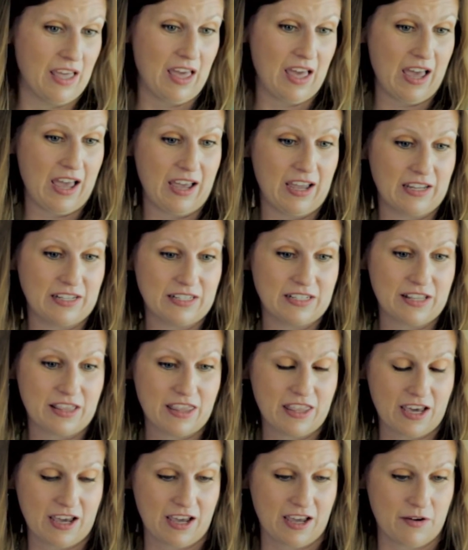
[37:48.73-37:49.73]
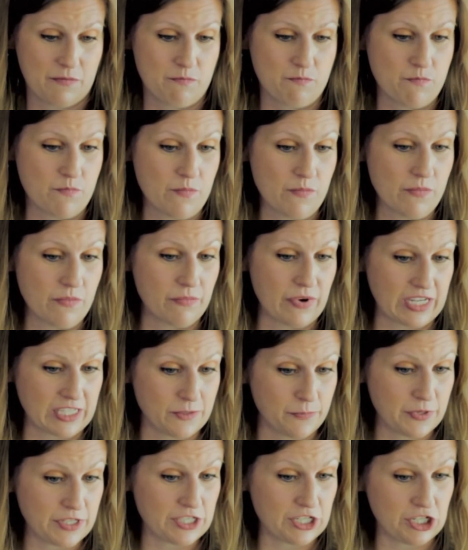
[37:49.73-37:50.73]
And the
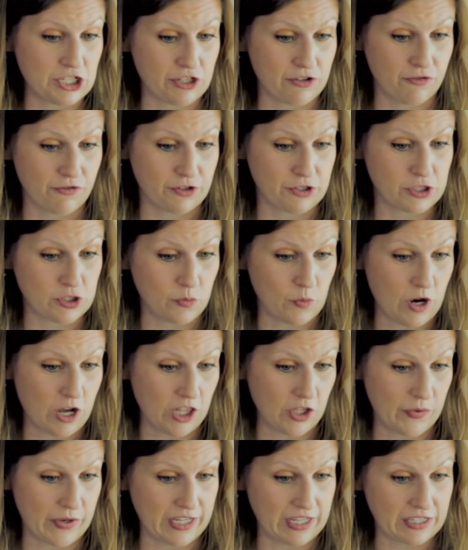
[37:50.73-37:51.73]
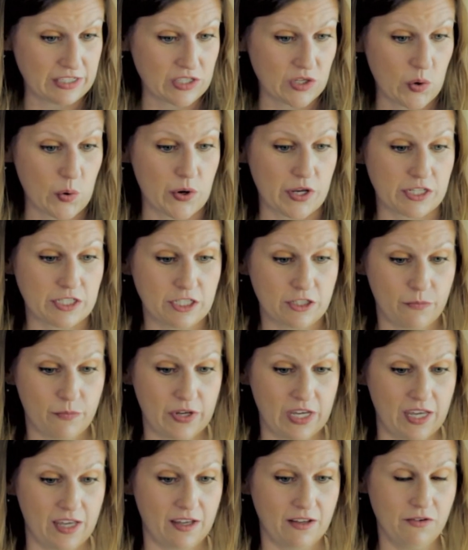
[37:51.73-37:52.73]
best position for swallowing is going to
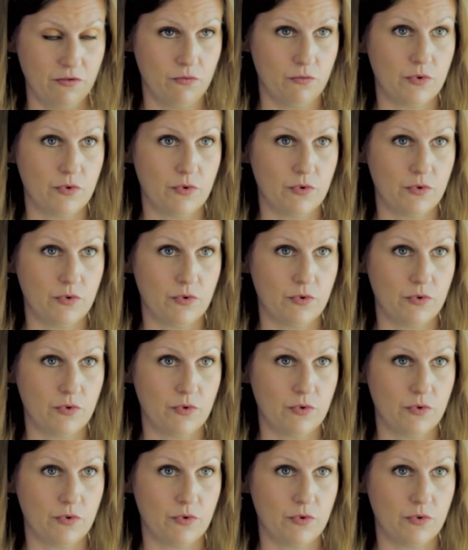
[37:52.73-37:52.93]
be